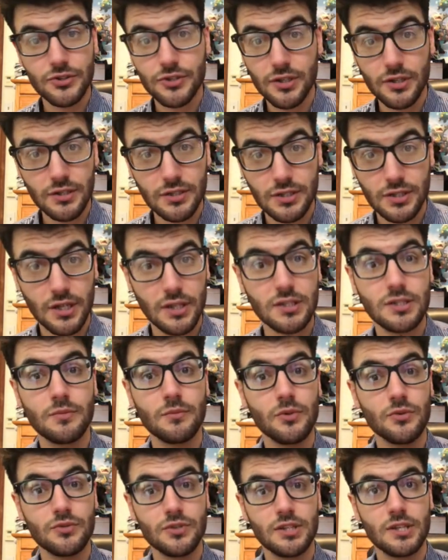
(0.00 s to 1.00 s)
shields against
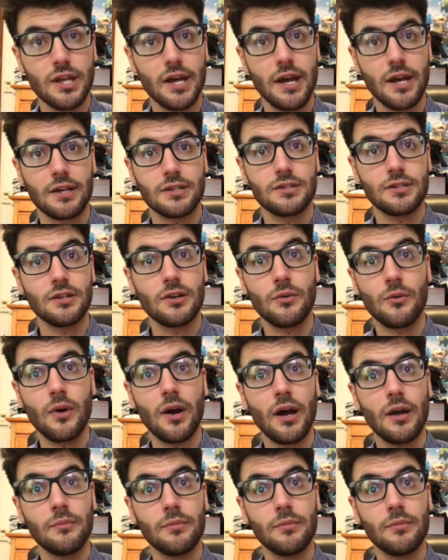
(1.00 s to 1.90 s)
Mew's attacks. You know why?